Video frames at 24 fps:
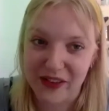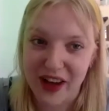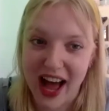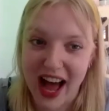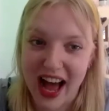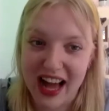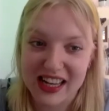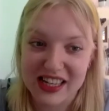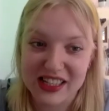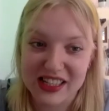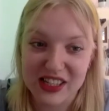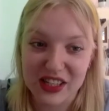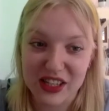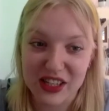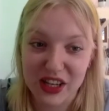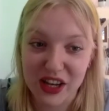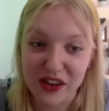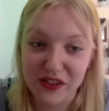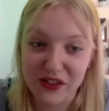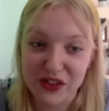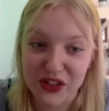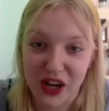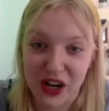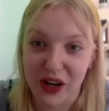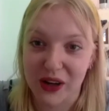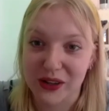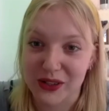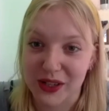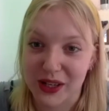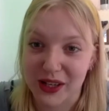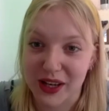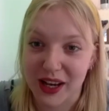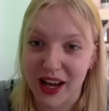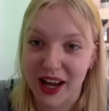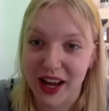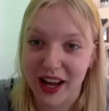and you've
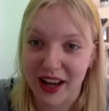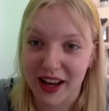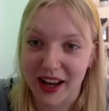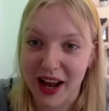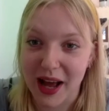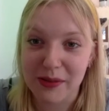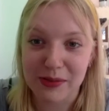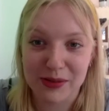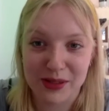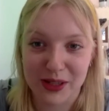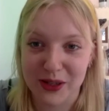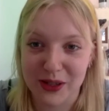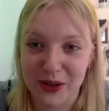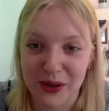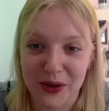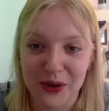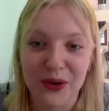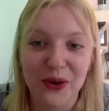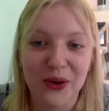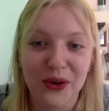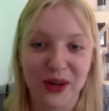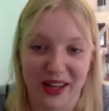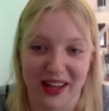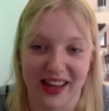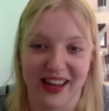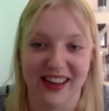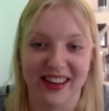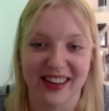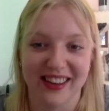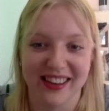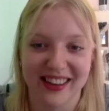chosen an absolute corker.